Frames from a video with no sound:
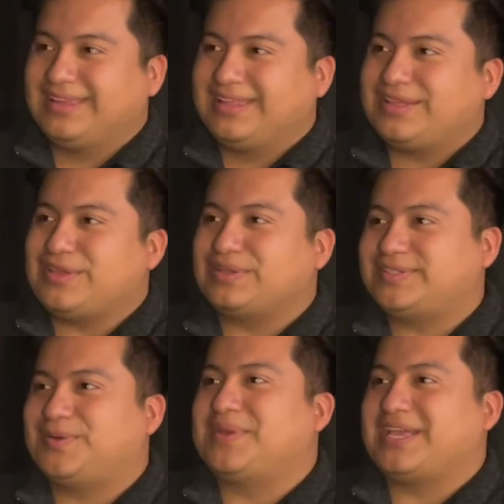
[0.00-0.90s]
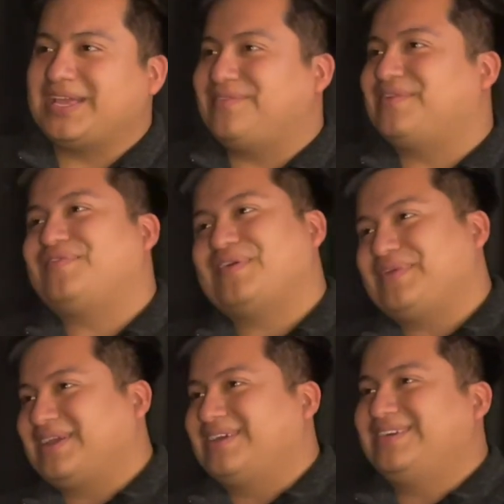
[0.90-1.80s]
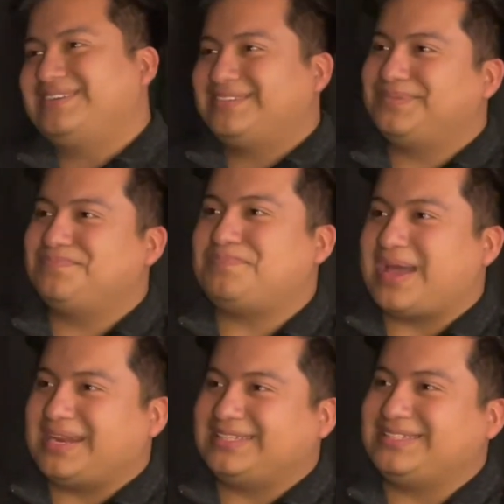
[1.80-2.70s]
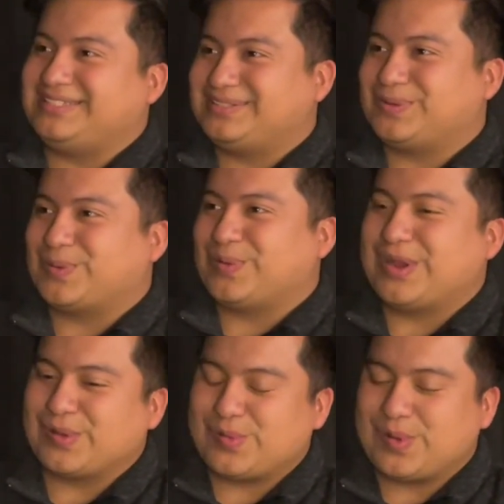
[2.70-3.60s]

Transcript: you can still make it even if you have like a bad ACT score, quote unquote.